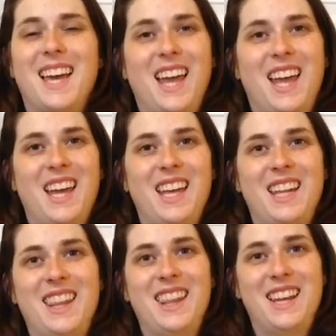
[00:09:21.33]
And
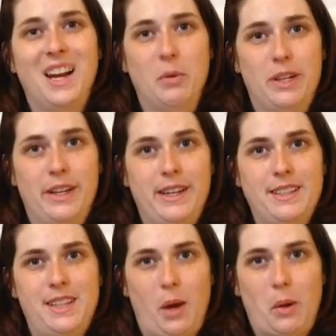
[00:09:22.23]
then I
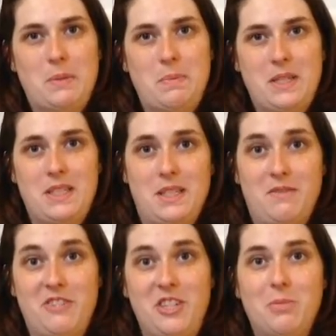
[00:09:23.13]
realized how
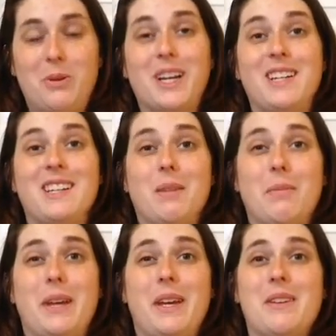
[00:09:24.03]
expensive needlepointing can
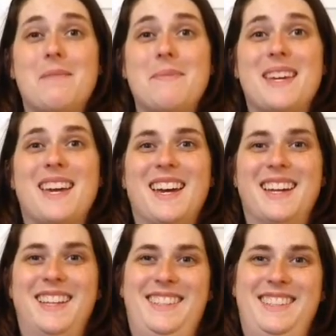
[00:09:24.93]
be
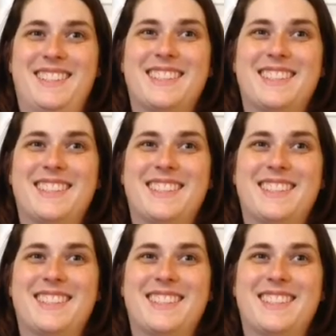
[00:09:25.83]
because